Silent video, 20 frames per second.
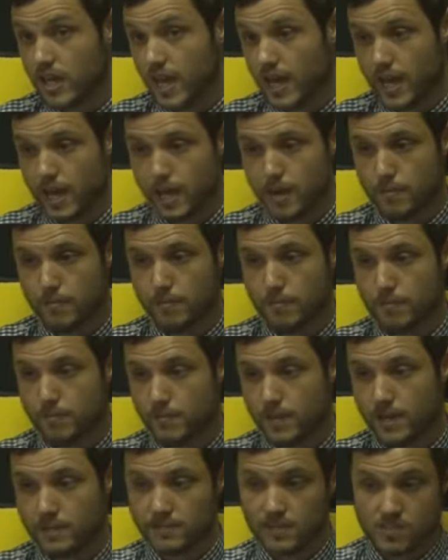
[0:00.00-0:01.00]

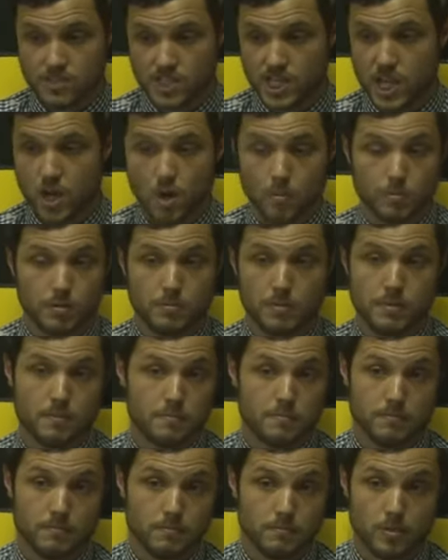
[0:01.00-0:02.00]
and to stay up would
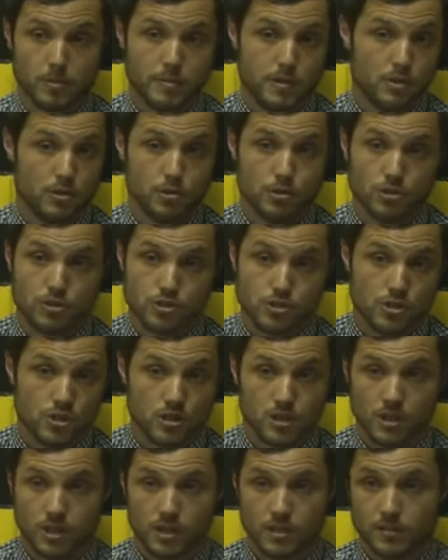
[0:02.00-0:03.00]
be huge
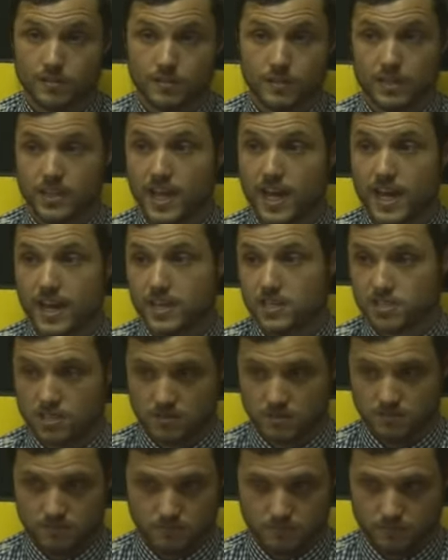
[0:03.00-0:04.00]
for the guys,
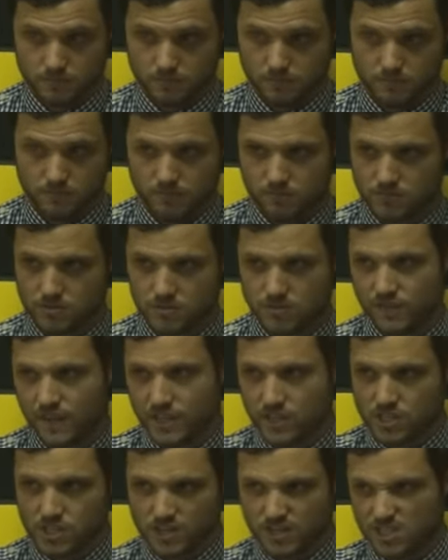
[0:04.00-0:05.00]
and
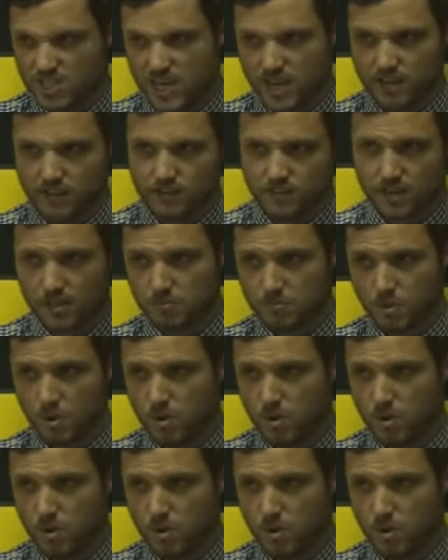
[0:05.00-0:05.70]
finishing second, third,